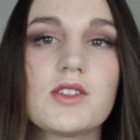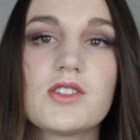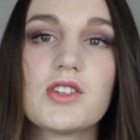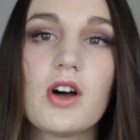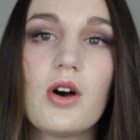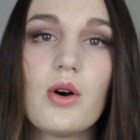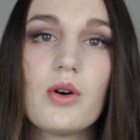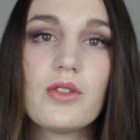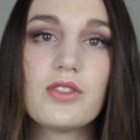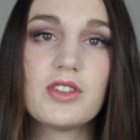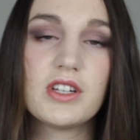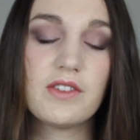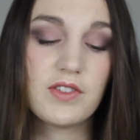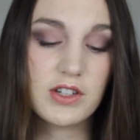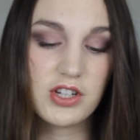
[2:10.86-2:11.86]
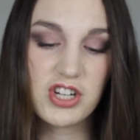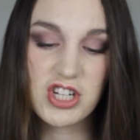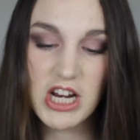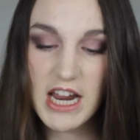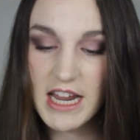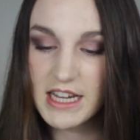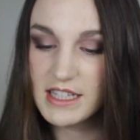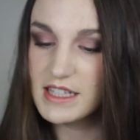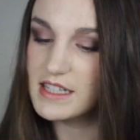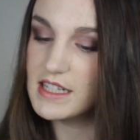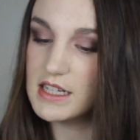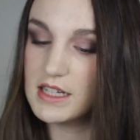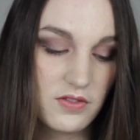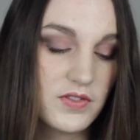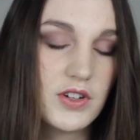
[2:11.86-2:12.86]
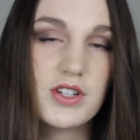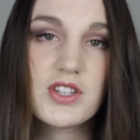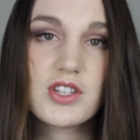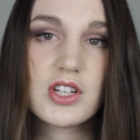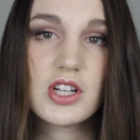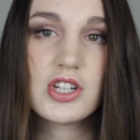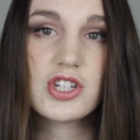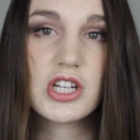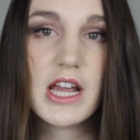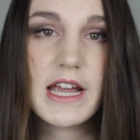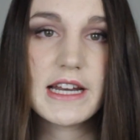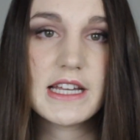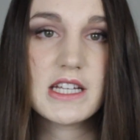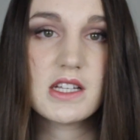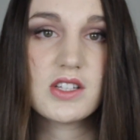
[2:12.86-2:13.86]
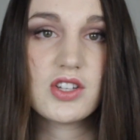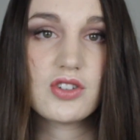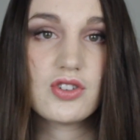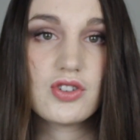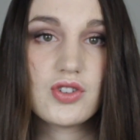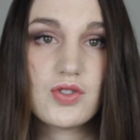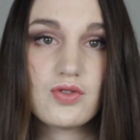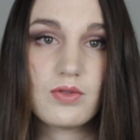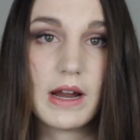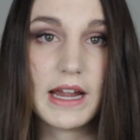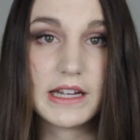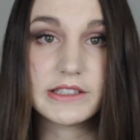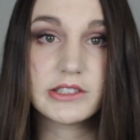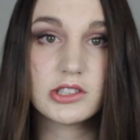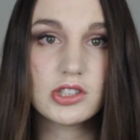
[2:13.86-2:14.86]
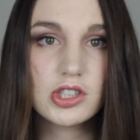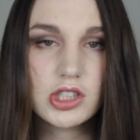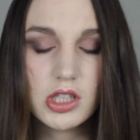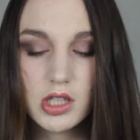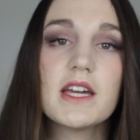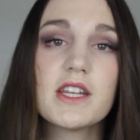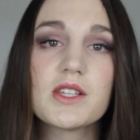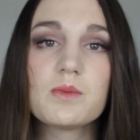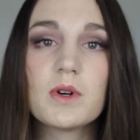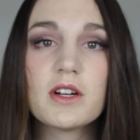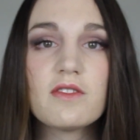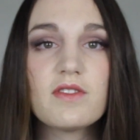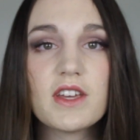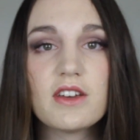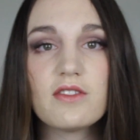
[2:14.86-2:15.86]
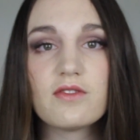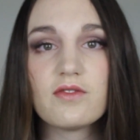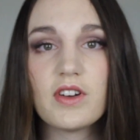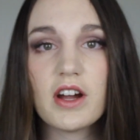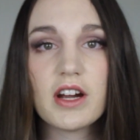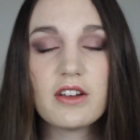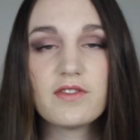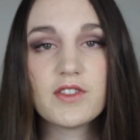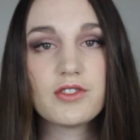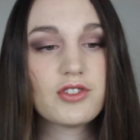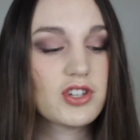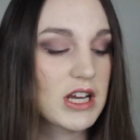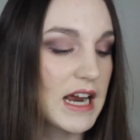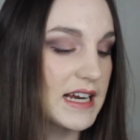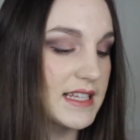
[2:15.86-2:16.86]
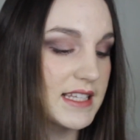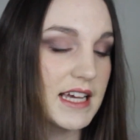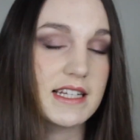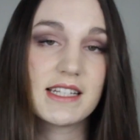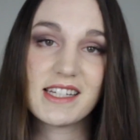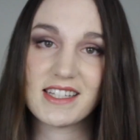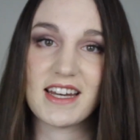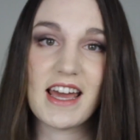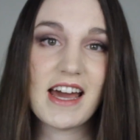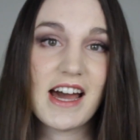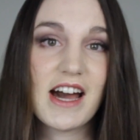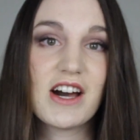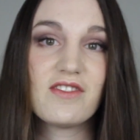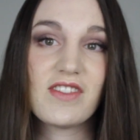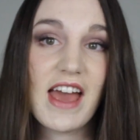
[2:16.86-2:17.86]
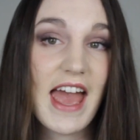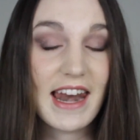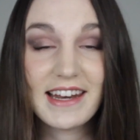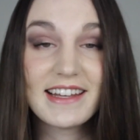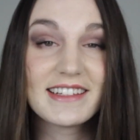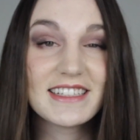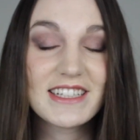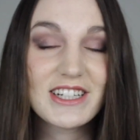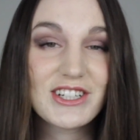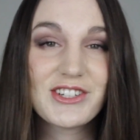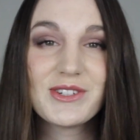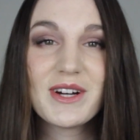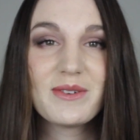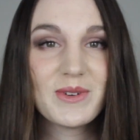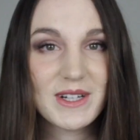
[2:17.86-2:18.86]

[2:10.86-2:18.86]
So the different shades, the first shade is Strange. It is one of the very few shades that doesn't have any glitter to it